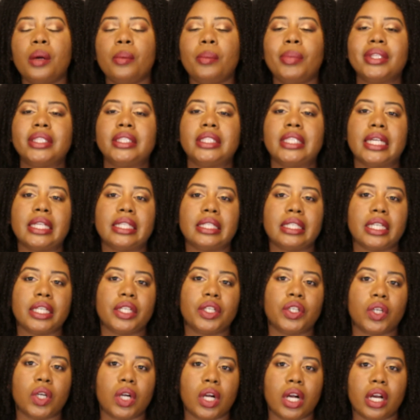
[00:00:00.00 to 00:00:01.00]
but then
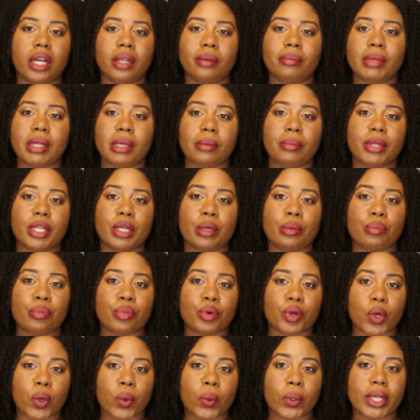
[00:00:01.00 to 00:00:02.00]
later on maybe it
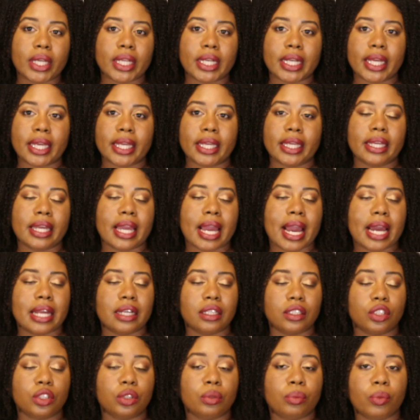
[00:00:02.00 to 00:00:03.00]
broke and I
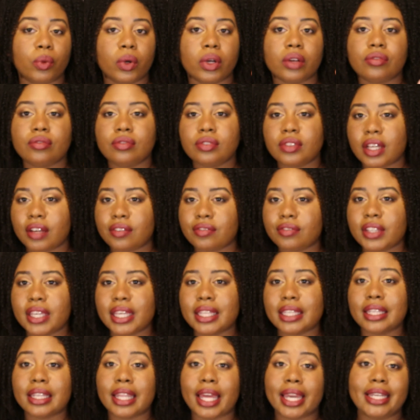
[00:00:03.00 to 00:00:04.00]
had a little more fluffy
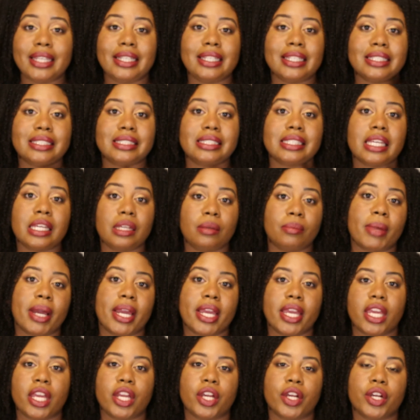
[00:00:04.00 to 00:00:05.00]
and lightness in my
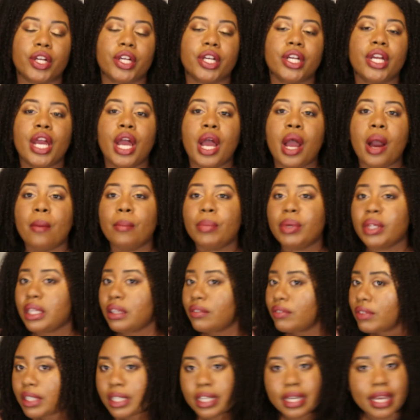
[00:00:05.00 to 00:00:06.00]
hair. But
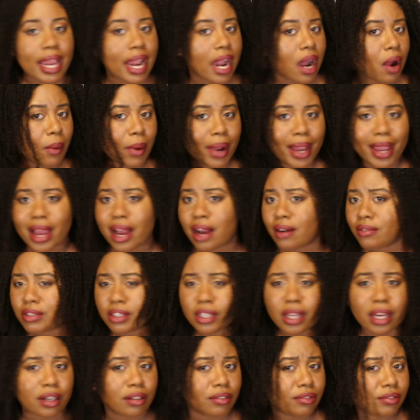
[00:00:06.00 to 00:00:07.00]
even now I have a
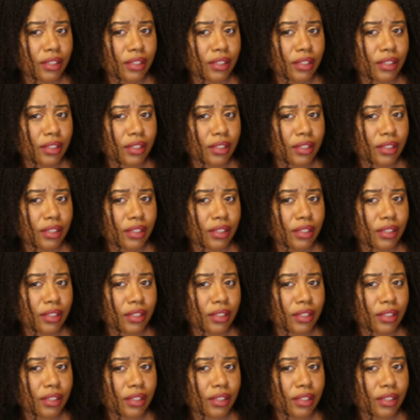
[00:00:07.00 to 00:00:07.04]
lot of